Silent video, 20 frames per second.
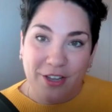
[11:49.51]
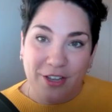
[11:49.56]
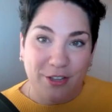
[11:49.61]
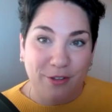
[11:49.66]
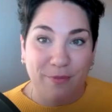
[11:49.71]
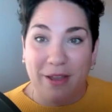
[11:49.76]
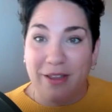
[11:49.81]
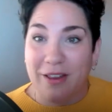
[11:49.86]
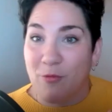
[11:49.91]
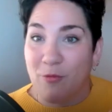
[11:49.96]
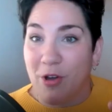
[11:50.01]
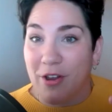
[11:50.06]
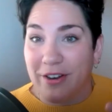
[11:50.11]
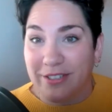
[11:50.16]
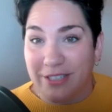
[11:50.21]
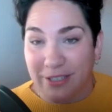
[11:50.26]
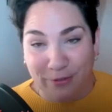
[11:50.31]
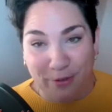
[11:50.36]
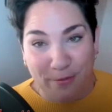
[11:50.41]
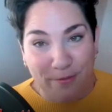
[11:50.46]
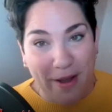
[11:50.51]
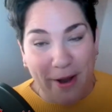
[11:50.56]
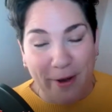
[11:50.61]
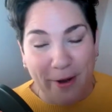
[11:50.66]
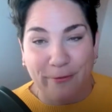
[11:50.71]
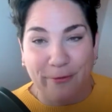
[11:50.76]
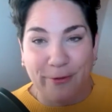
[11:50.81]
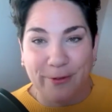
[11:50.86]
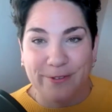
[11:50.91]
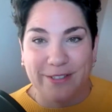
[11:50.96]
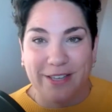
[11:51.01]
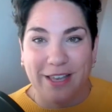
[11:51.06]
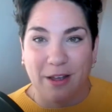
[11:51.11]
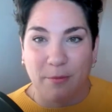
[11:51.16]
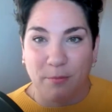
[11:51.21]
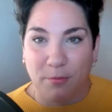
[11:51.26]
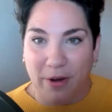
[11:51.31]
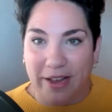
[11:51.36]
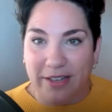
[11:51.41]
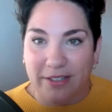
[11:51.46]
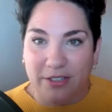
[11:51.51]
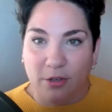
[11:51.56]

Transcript: You might want a different microphone set up, right?